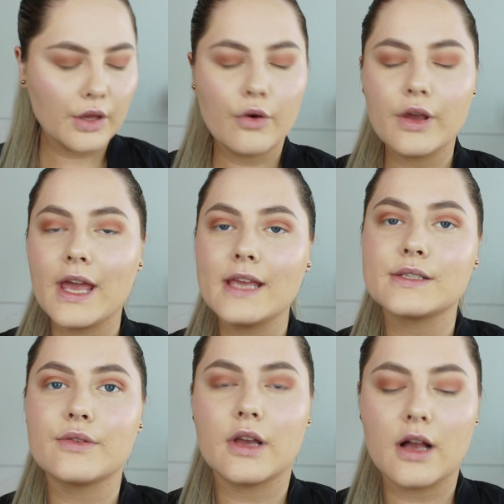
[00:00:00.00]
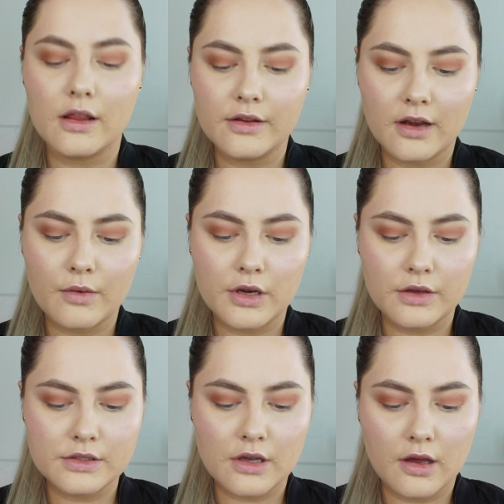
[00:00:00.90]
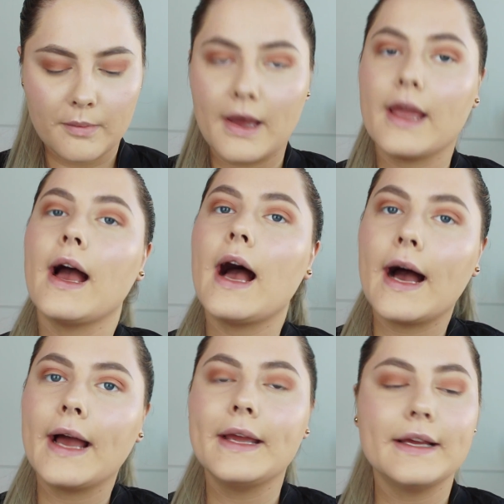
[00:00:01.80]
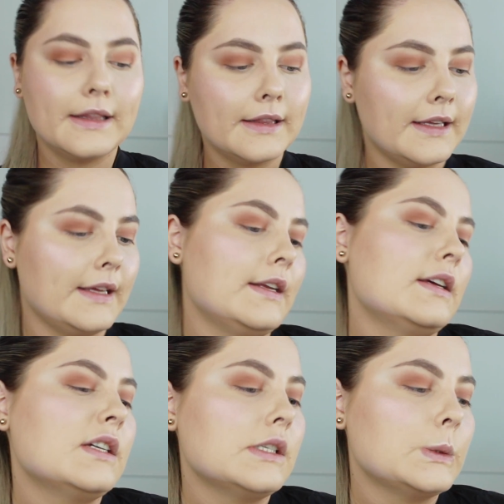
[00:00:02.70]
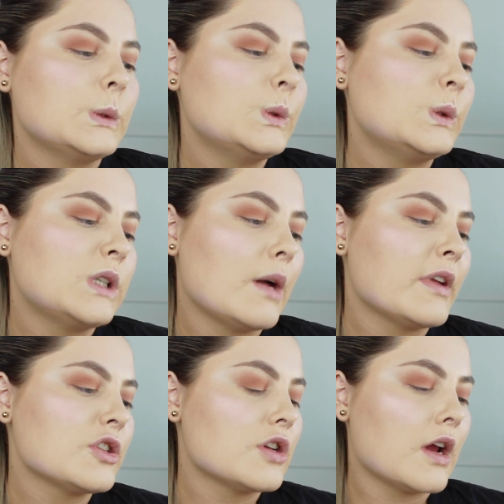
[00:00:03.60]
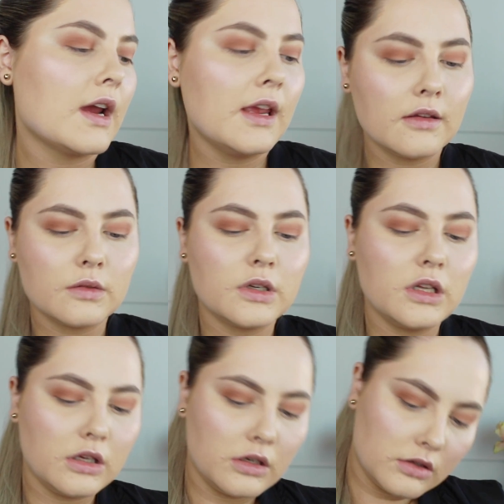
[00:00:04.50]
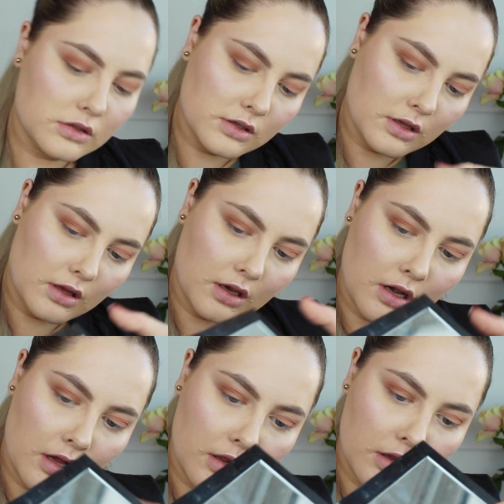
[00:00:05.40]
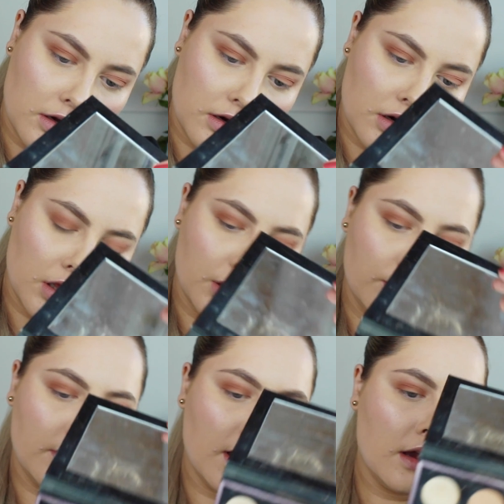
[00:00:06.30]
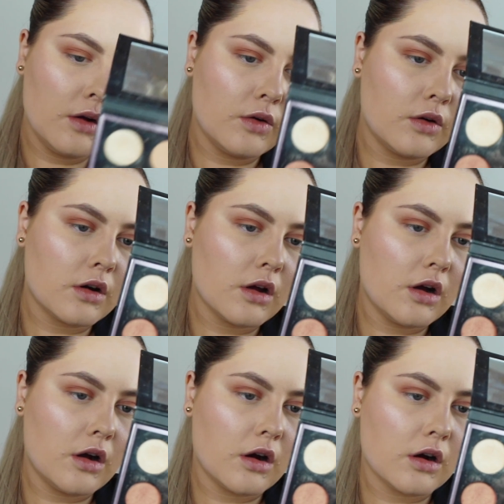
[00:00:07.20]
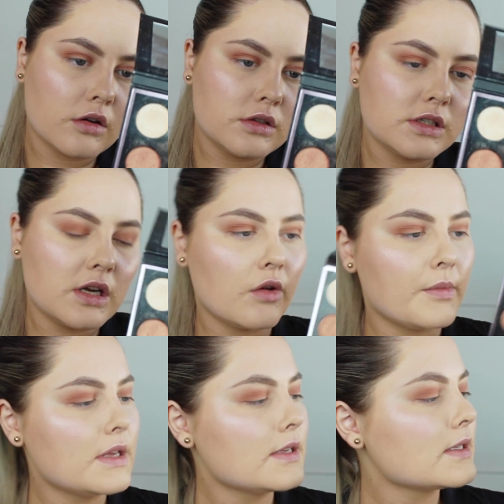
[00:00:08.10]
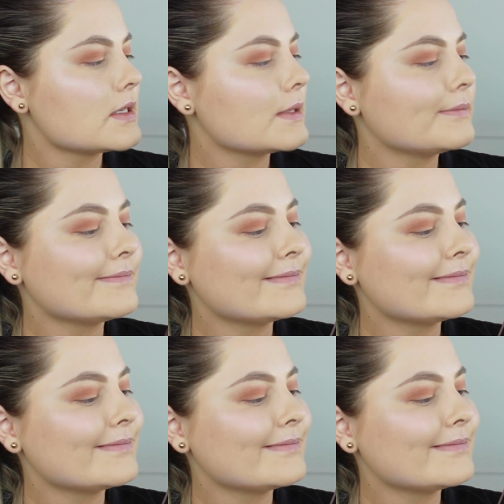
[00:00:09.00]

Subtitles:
Okay, so the color that I want to use on my eyelid, I'm not sure. I either want to use the color Luna or Artemis.